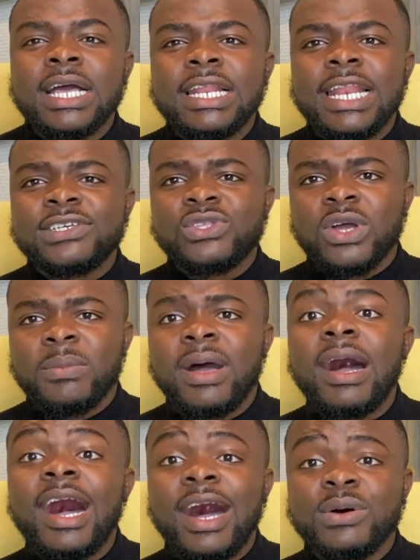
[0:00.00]
Let's talk
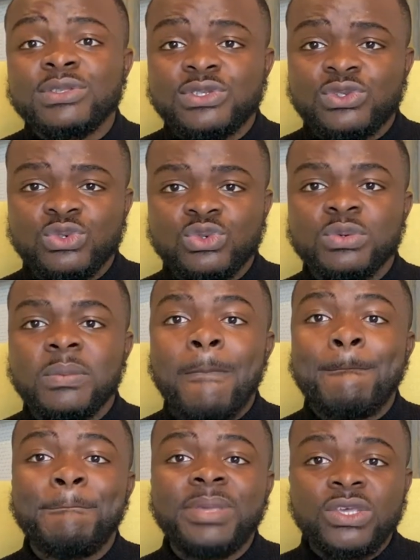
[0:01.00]
about how to
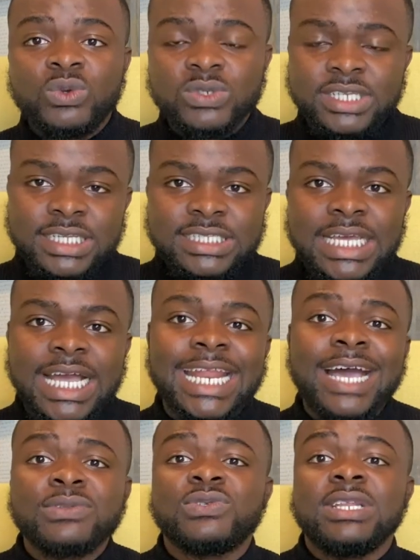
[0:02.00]
build it and
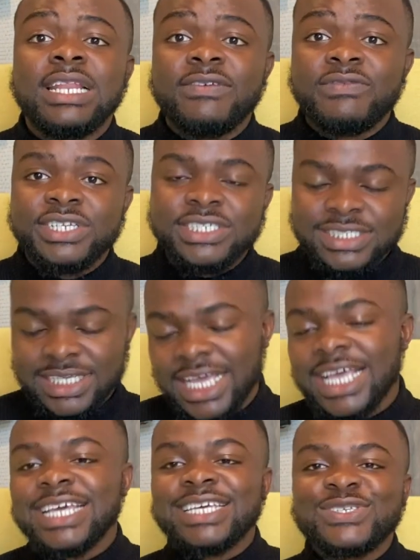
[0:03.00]
how to leverage it.
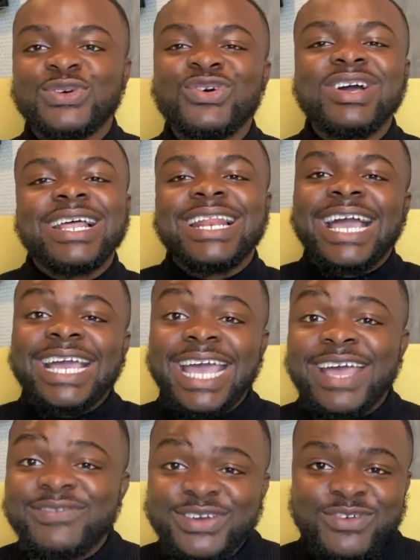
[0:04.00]
So like
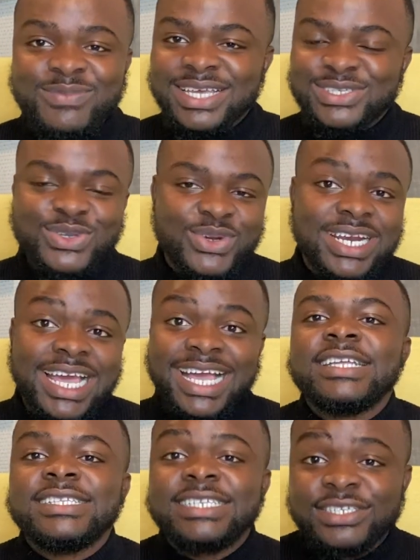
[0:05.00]
every of my story, like
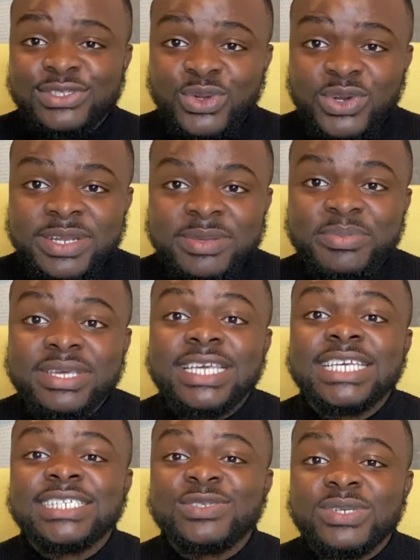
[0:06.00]
this story
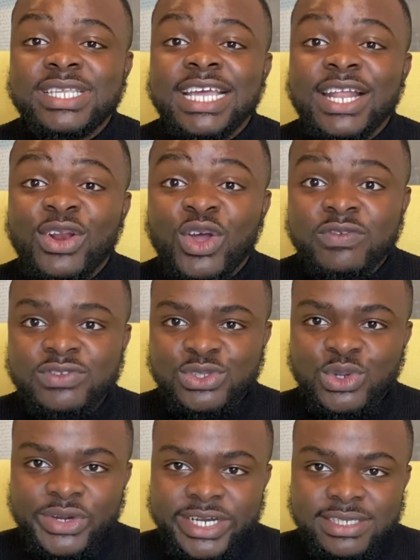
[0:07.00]
begins with a love
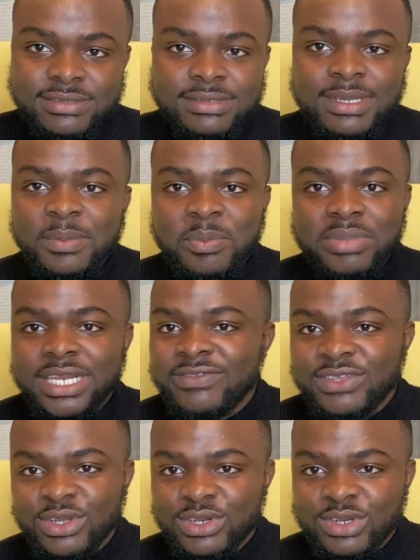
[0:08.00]
story. Believe
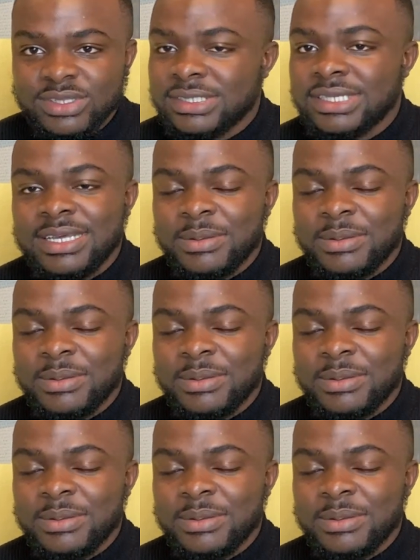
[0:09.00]
it or not,